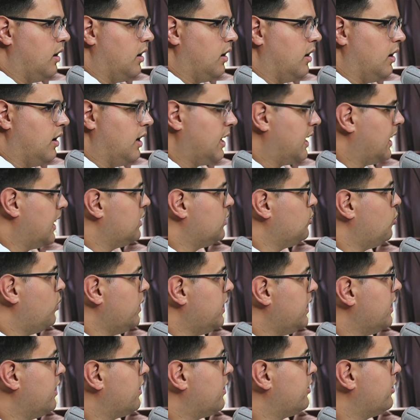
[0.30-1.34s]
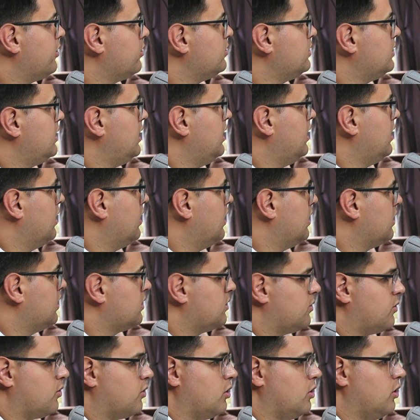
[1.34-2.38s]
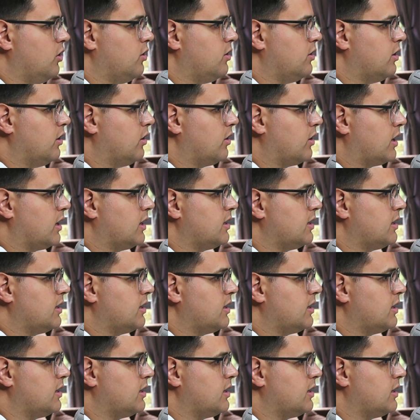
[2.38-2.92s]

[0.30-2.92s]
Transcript: Again, we are on the hunt for new tokens